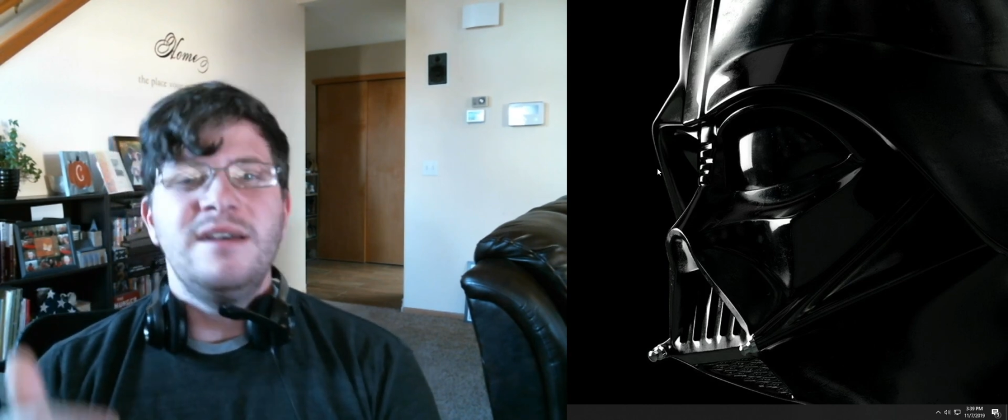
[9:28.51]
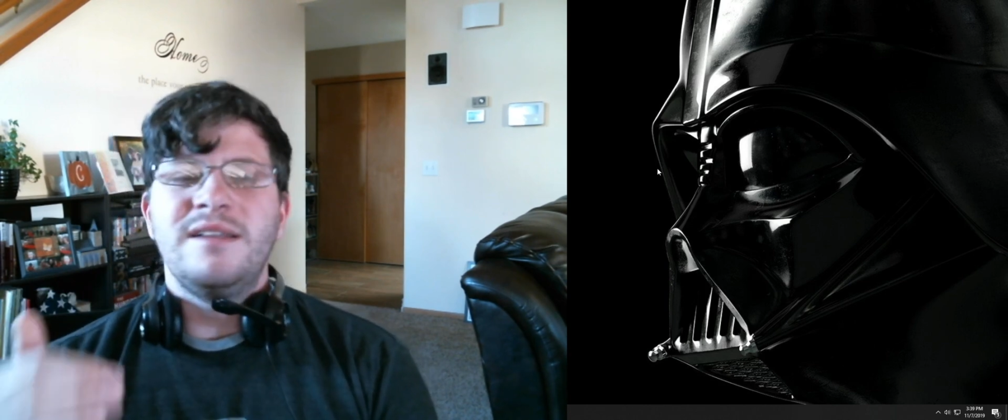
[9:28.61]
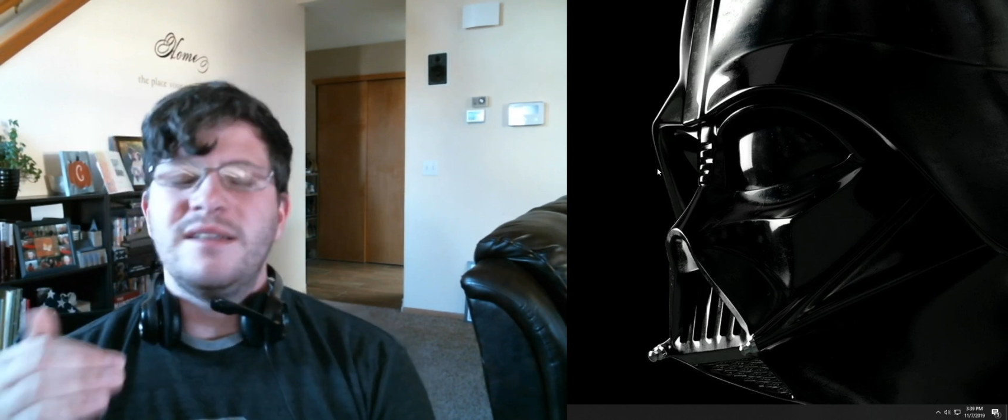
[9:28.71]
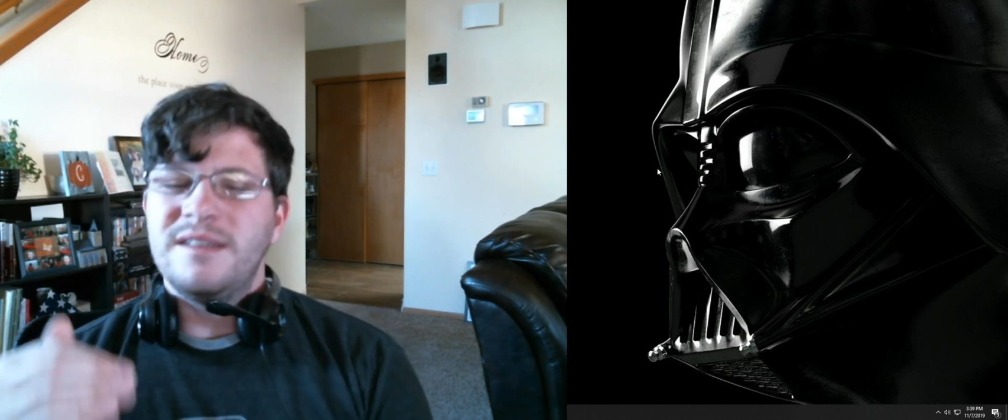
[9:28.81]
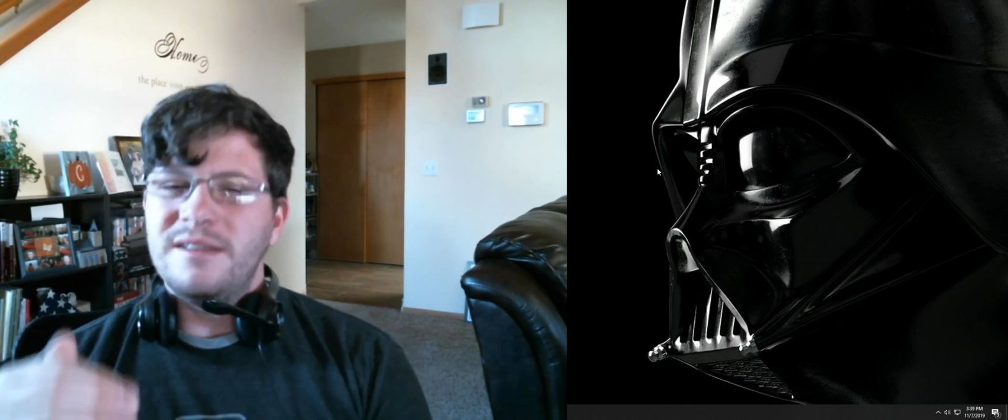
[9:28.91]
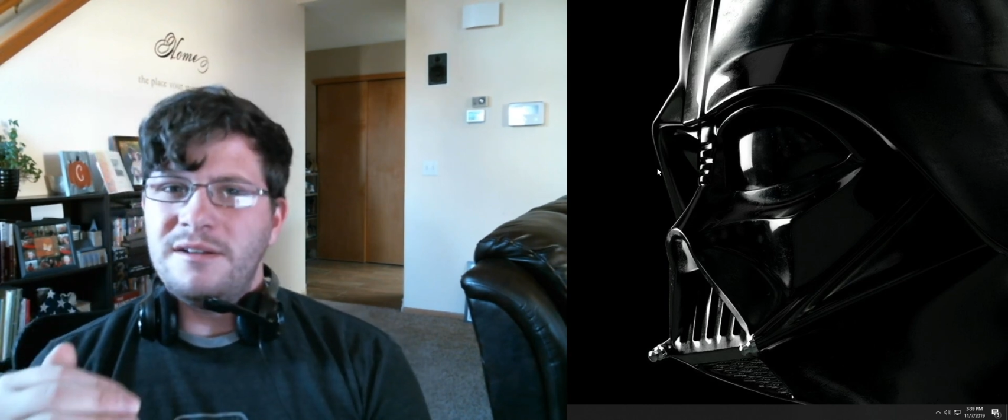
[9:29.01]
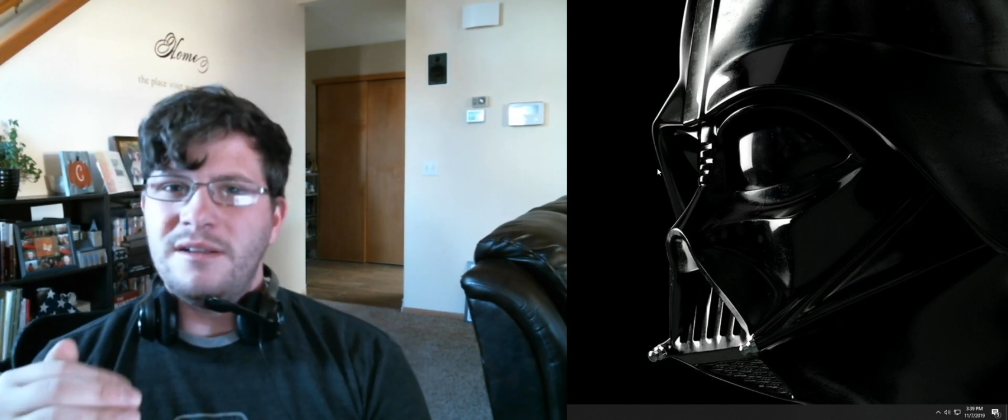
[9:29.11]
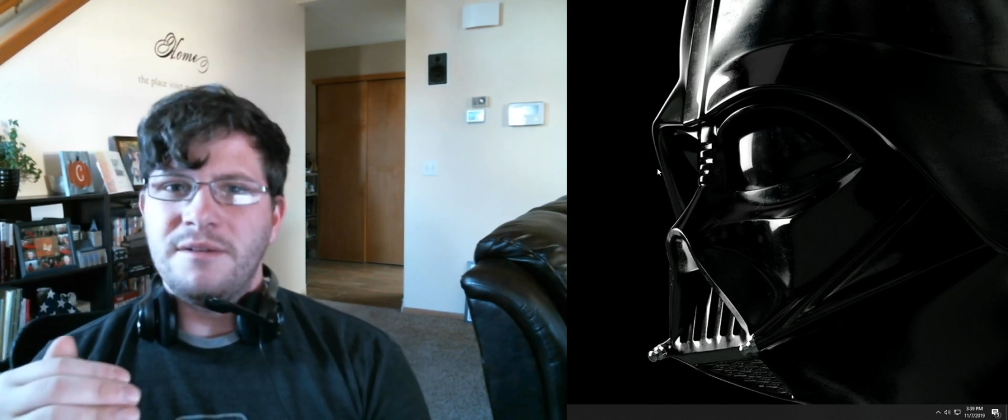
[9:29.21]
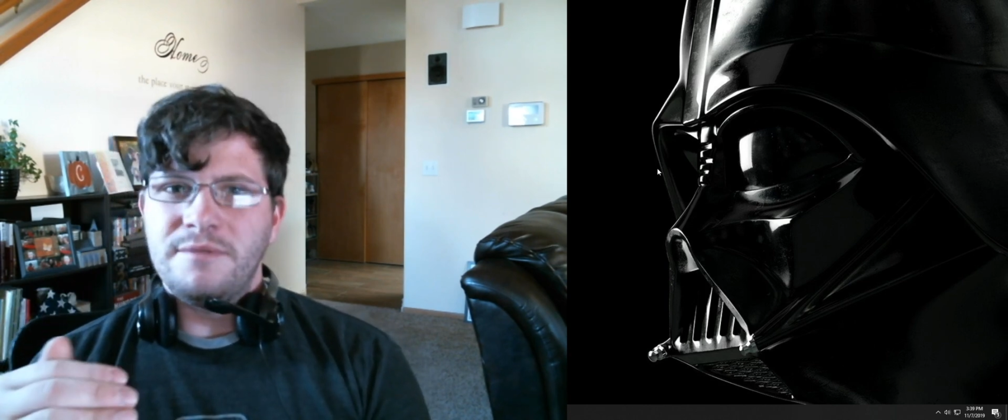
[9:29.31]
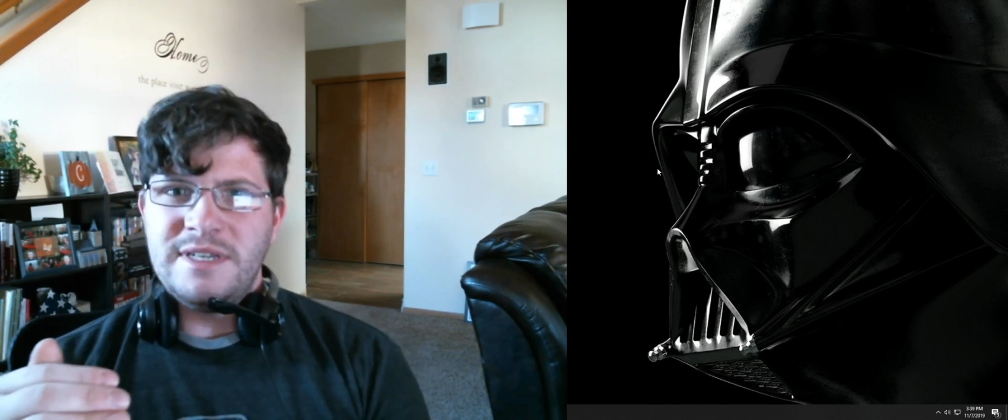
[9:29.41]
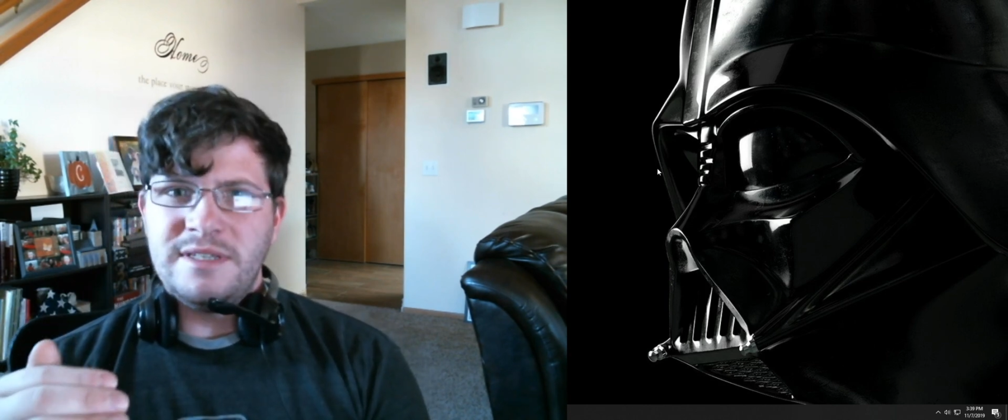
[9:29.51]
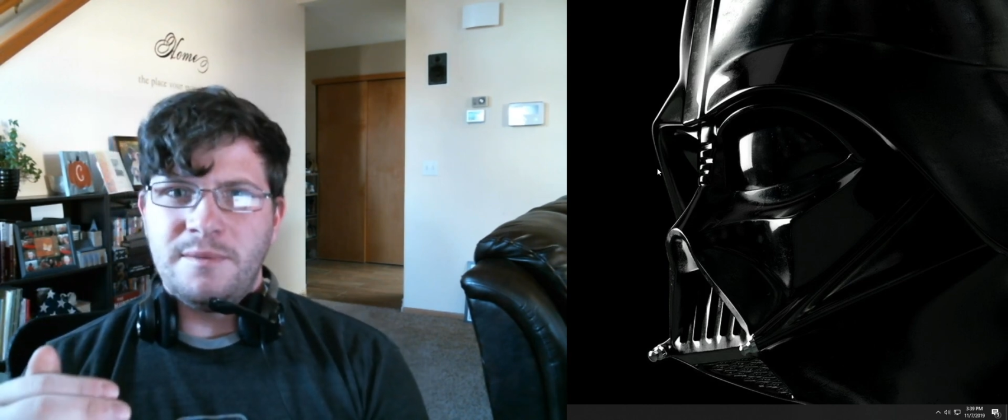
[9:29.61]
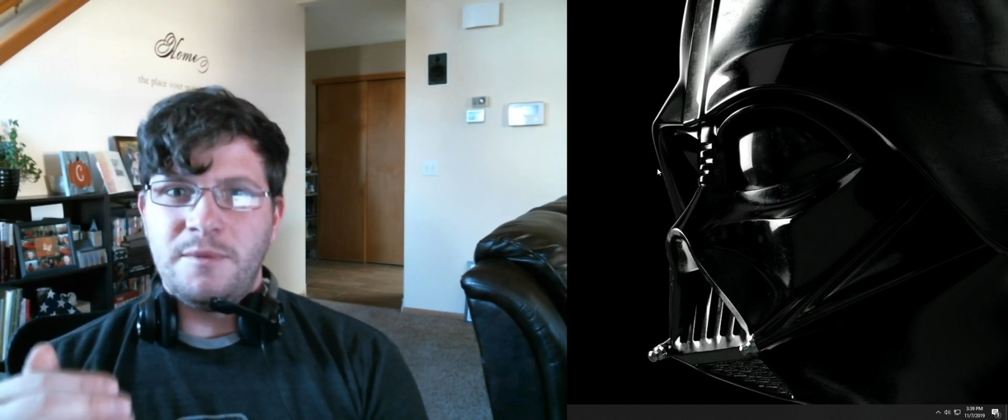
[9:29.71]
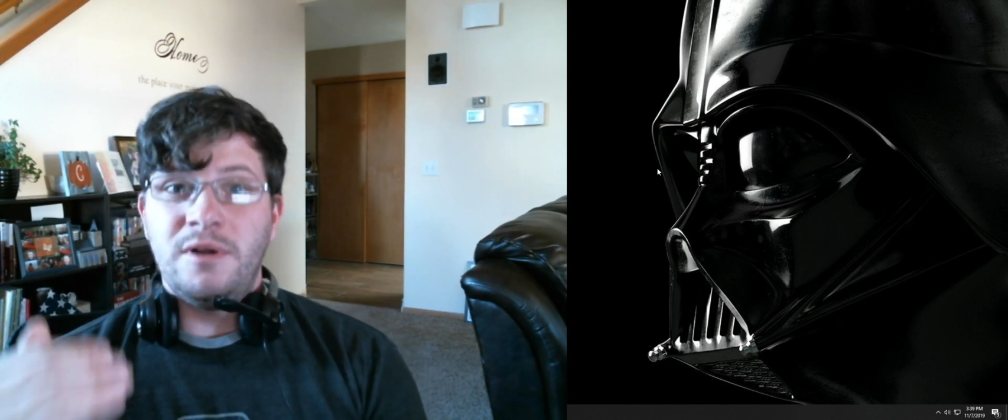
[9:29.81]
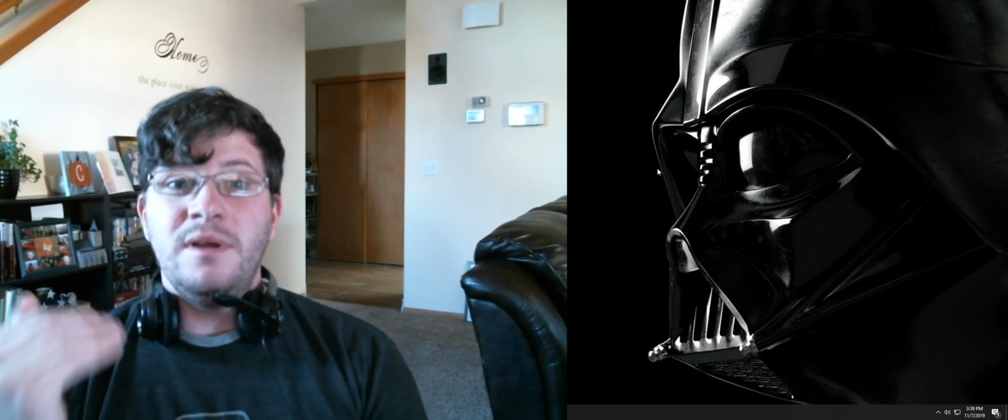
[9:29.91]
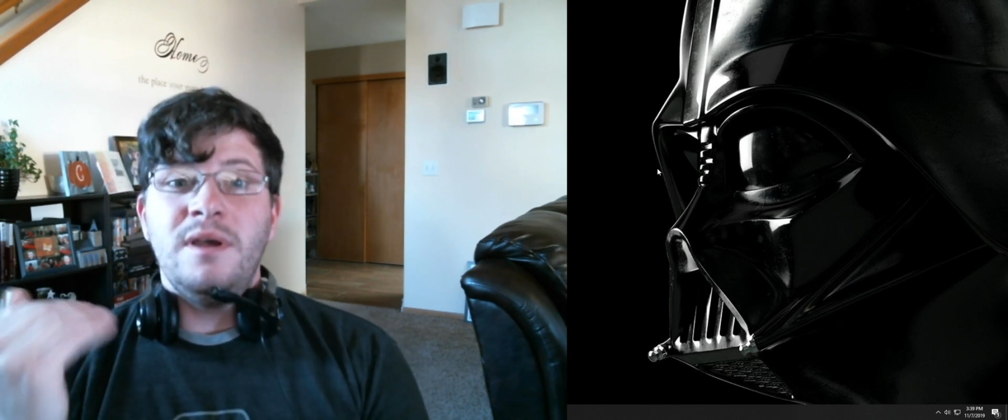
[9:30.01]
That's a little unreasonable.